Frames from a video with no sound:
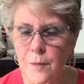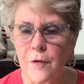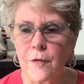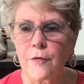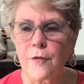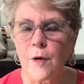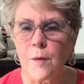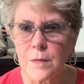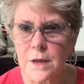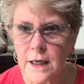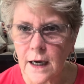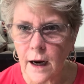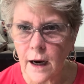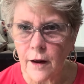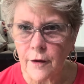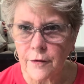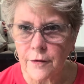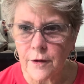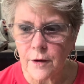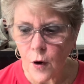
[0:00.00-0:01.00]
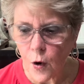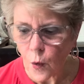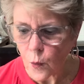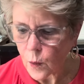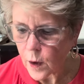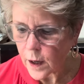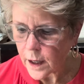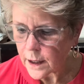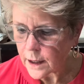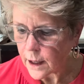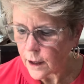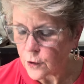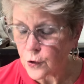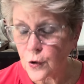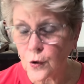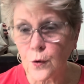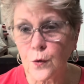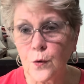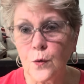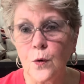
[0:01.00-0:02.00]
from death. All right, now
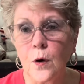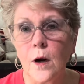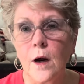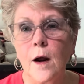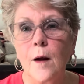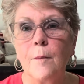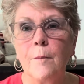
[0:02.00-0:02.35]
do